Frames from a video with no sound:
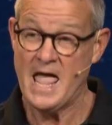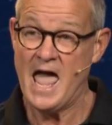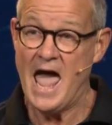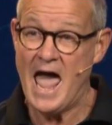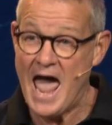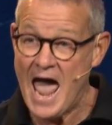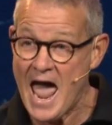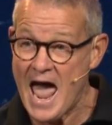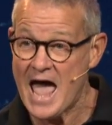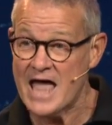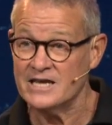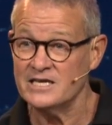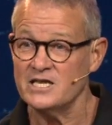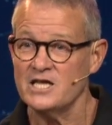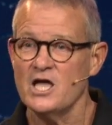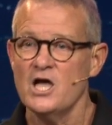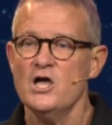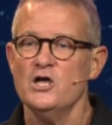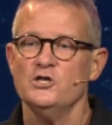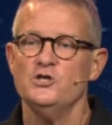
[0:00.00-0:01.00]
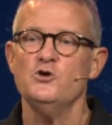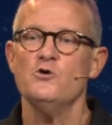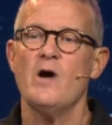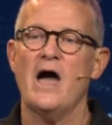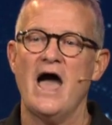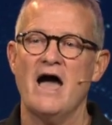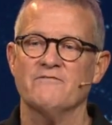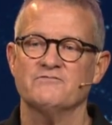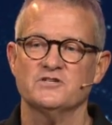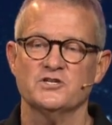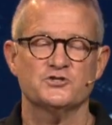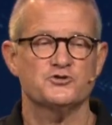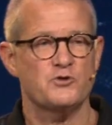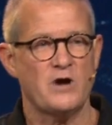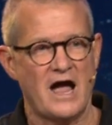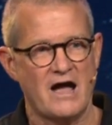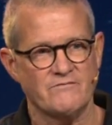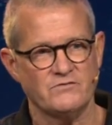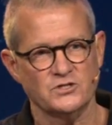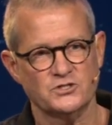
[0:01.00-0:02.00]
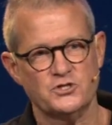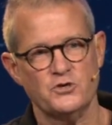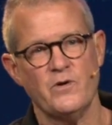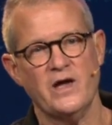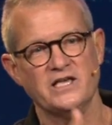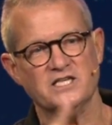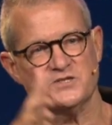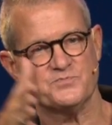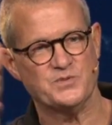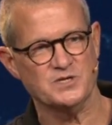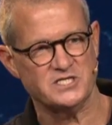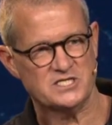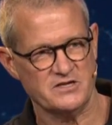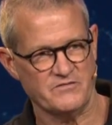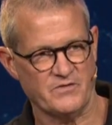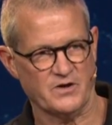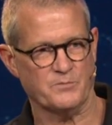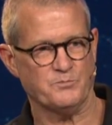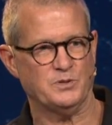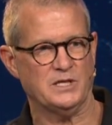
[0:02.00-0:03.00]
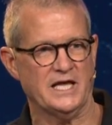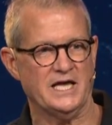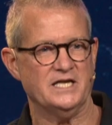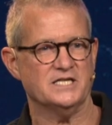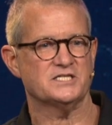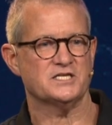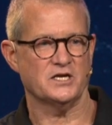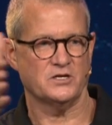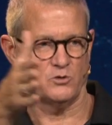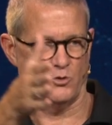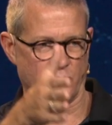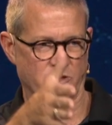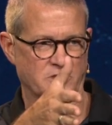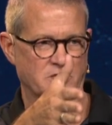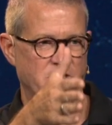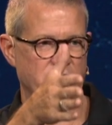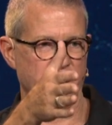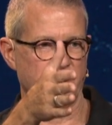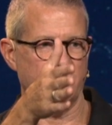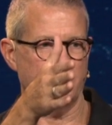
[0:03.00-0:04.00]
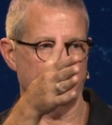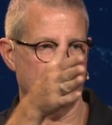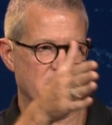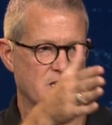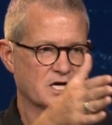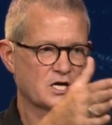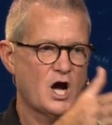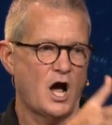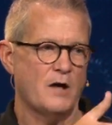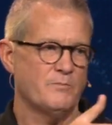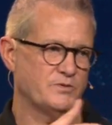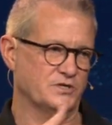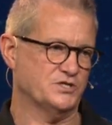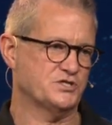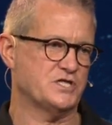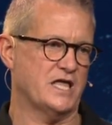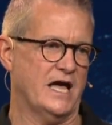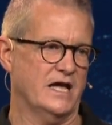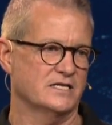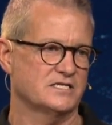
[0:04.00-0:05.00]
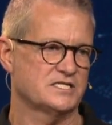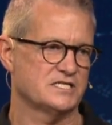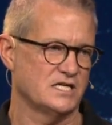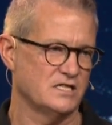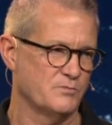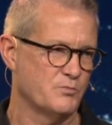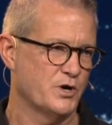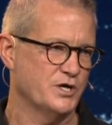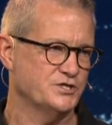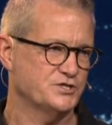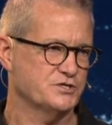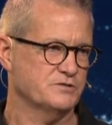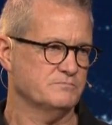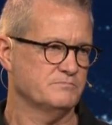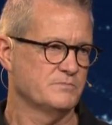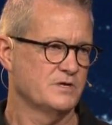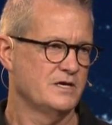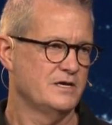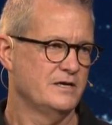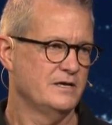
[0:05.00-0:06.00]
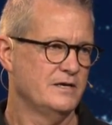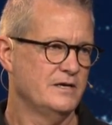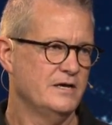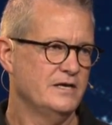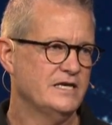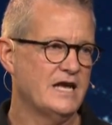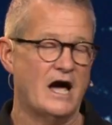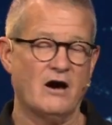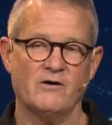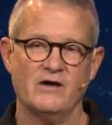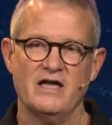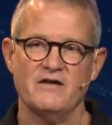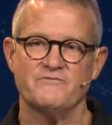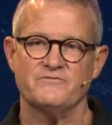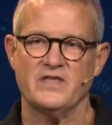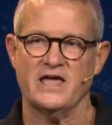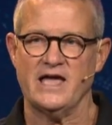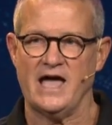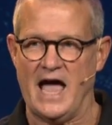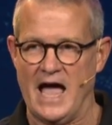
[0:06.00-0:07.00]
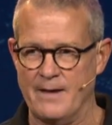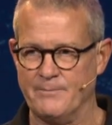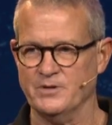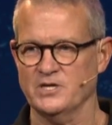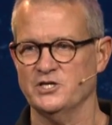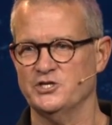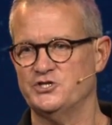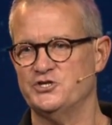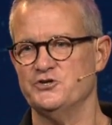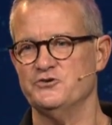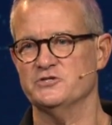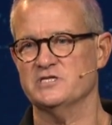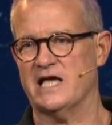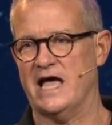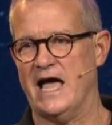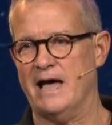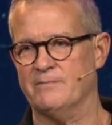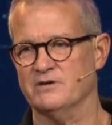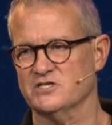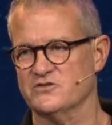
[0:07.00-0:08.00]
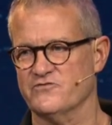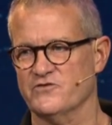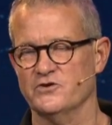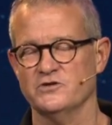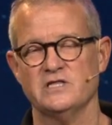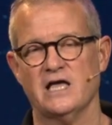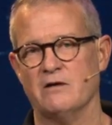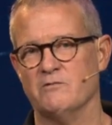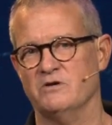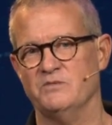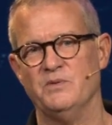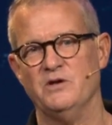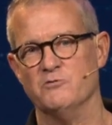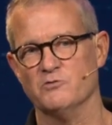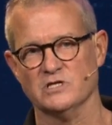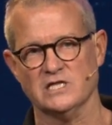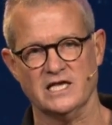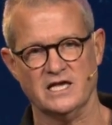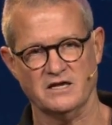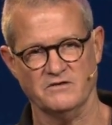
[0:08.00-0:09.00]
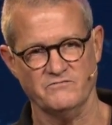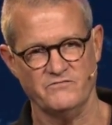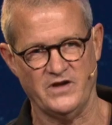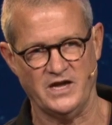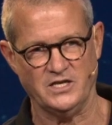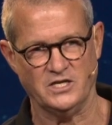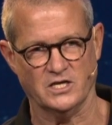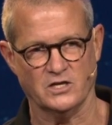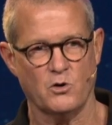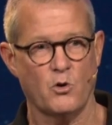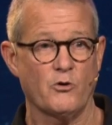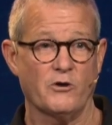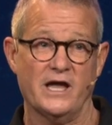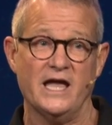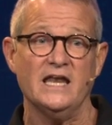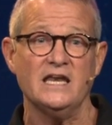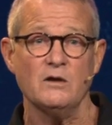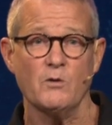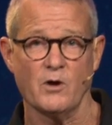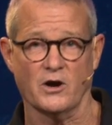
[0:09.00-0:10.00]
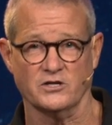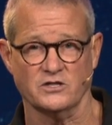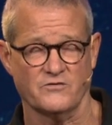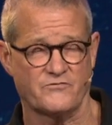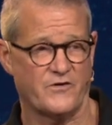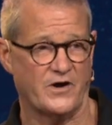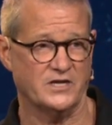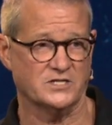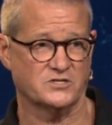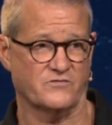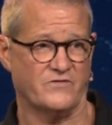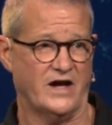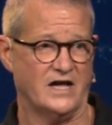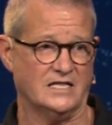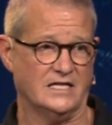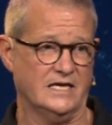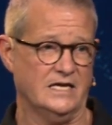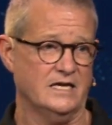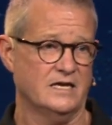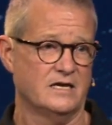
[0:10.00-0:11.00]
And you have to travel to a specific place in order to accomplish that celebration. Now, if they happen to choose Abbotsford, that would be really convenient, or anywhere in the Fraser Valley